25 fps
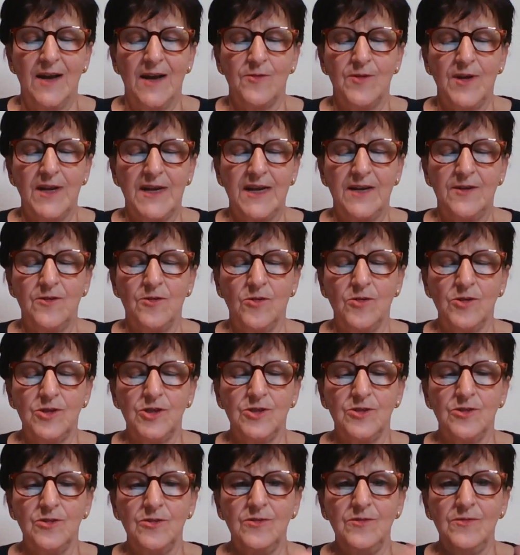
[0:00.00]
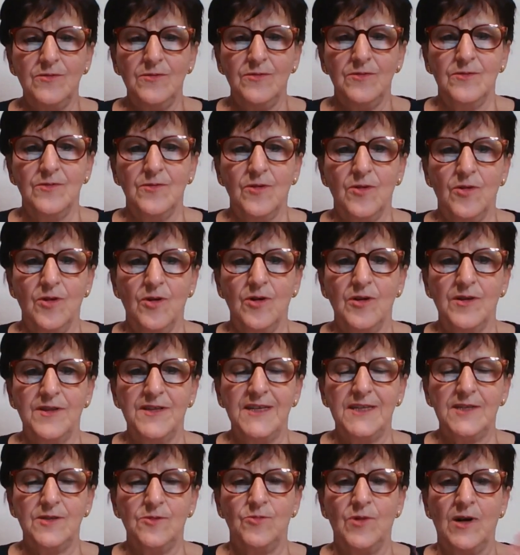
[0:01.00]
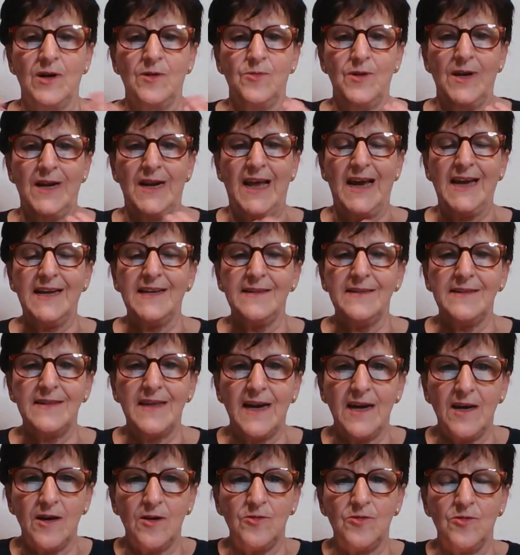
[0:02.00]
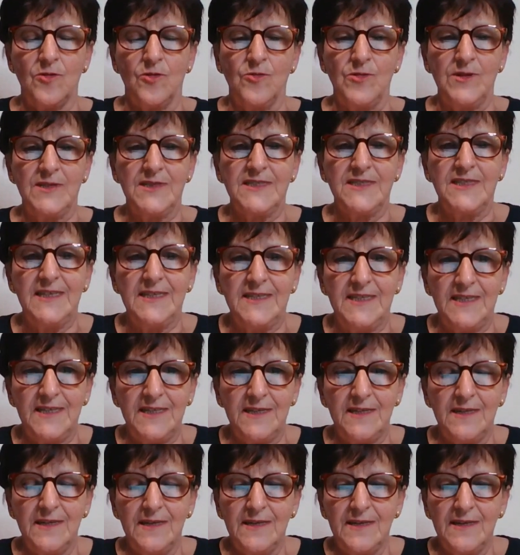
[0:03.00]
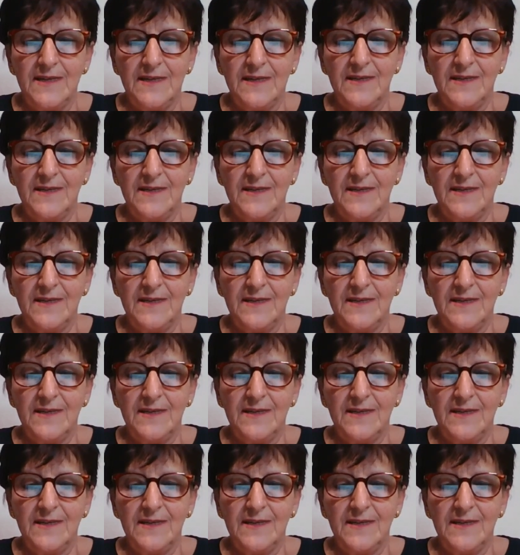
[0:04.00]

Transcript: And we can also hold it when we're lying down or we're sitting